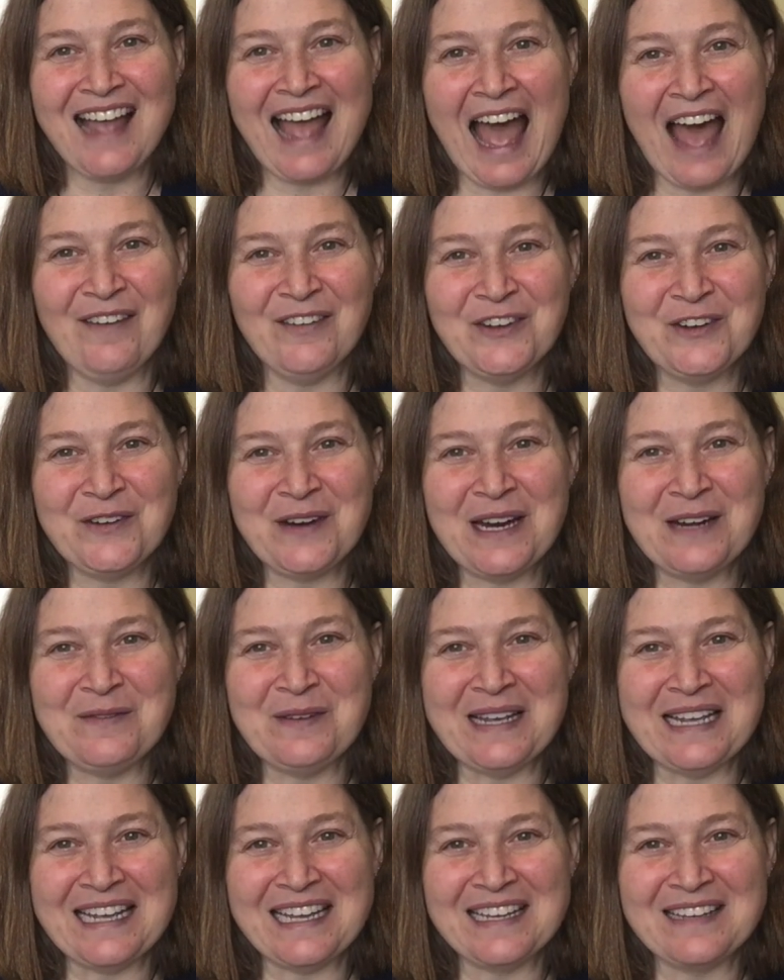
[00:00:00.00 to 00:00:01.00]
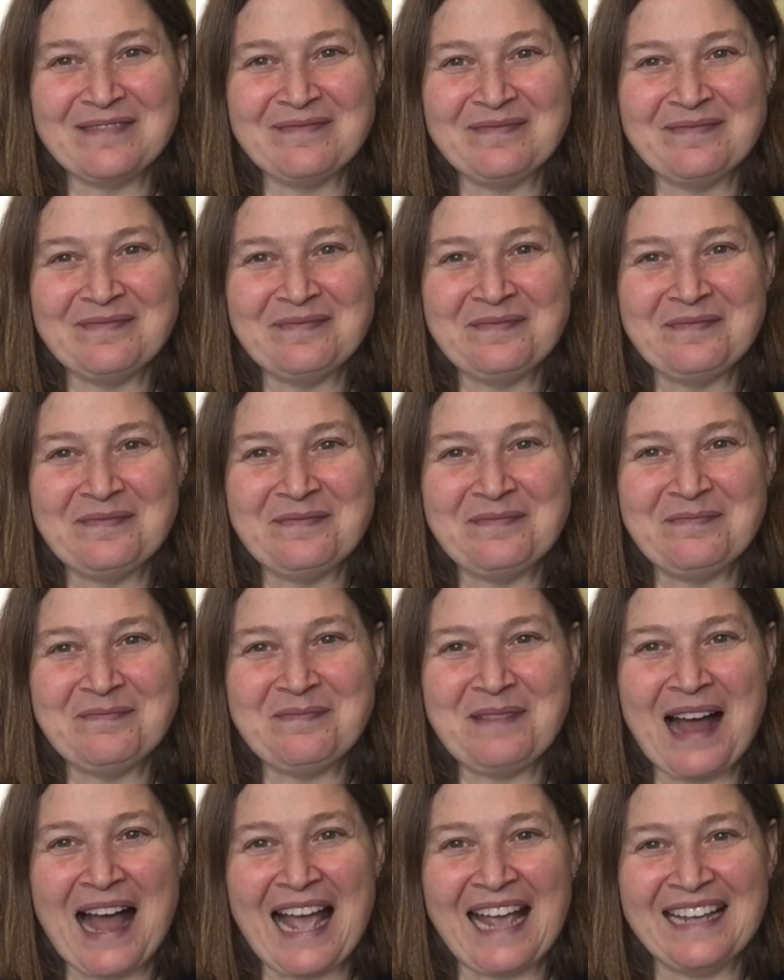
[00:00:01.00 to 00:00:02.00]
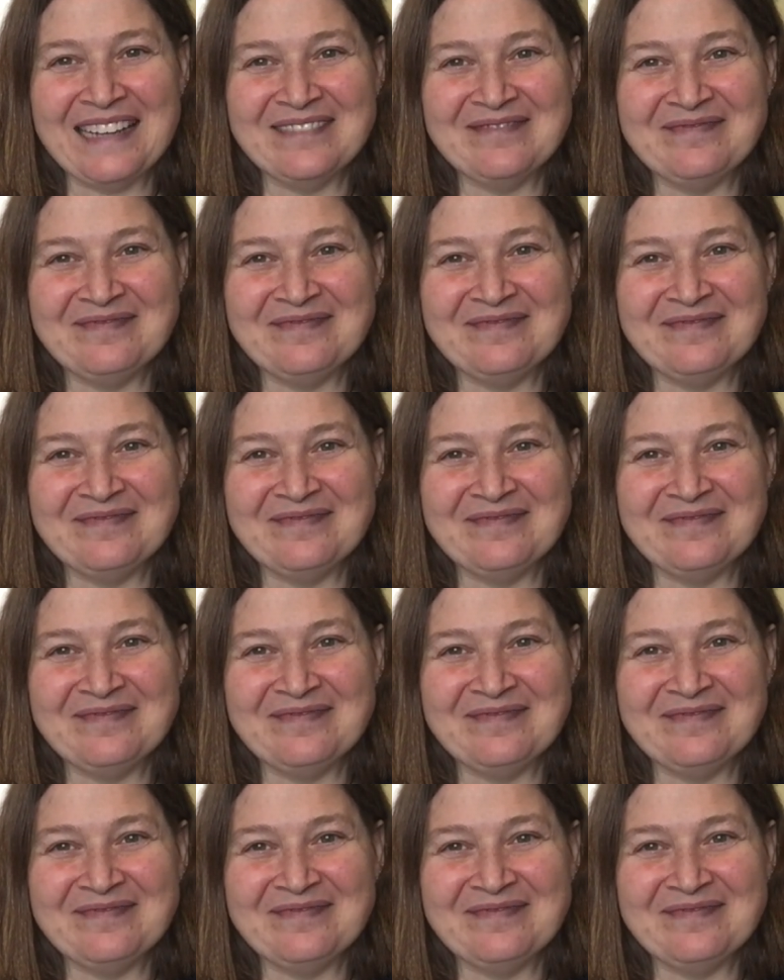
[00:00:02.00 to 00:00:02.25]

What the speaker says: Have a great week. Bye.